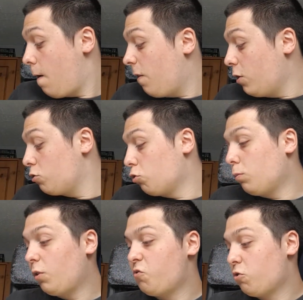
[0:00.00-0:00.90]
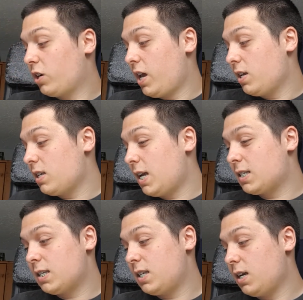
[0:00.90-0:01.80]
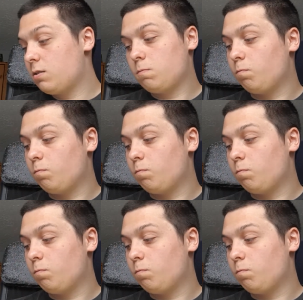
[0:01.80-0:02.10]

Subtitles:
And those are all my 4Ks. As I said,